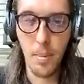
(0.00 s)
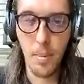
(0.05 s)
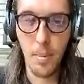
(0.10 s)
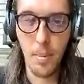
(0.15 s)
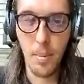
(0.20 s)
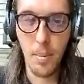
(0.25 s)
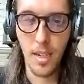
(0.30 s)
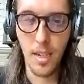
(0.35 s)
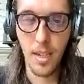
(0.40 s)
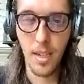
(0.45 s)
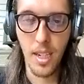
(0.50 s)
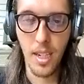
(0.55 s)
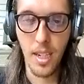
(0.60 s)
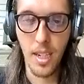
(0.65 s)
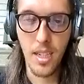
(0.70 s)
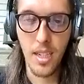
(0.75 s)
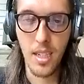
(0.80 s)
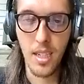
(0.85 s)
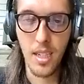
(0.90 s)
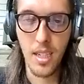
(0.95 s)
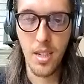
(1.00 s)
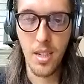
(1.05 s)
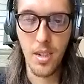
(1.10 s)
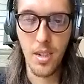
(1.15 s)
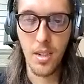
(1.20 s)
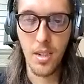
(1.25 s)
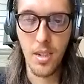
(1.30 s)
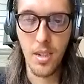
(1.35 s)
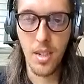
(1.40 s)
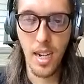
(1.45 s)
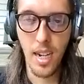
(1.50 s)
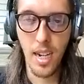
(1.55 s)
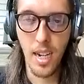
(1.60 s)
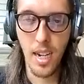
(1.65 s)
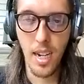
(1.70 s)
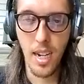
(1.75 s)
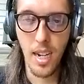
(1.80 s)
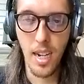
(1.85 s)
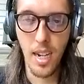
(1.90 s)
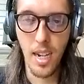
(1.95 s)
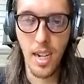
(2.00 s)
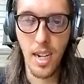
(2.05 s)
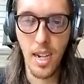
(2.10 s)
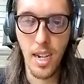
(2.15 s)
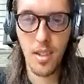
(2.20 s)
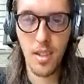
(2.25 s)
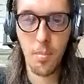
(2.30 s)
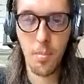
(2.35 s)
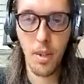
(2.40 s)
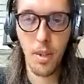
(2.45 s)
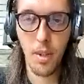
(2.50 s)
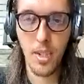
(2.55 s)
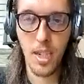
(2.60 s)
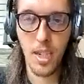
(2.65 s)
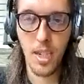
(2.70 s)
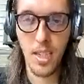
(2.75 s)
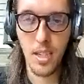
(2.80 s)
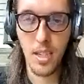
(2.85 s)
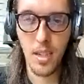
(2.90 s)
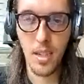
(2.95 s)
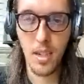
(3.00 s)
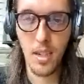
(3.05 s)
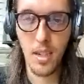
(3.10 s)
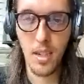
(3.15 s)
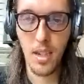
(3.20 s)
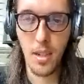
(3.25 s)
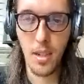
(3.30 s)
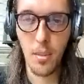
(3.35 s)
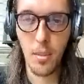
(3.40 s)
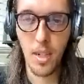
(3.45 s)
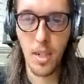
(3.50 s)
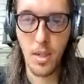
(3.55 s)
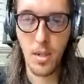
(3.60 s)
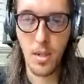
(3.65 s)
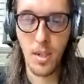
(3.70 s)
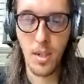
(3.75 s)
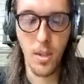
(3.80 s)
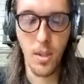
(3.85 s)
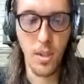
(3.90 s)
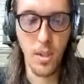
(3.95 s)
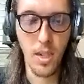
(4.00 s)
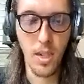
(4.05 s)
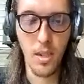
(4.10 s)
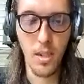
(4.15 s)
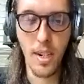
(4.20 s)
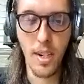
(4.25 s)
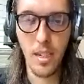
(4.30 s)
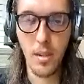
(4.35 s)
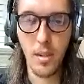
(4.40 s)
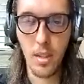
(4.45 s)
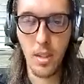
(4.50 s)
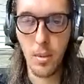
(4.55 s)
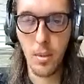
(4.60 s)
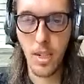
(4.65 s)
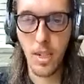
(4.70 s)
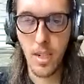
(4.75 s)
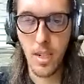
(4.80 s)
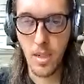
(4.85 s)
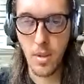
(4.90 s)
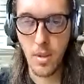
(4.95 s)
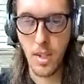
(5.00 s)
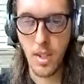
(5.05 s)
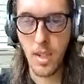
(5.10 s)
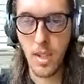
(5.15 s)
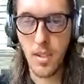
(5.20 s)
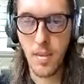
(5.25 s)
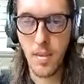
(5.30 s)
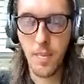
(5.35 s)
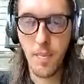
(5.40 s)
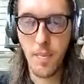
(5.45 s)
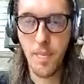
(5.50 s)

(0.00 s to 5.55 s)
application to add projects to the registry or to interact with the registry.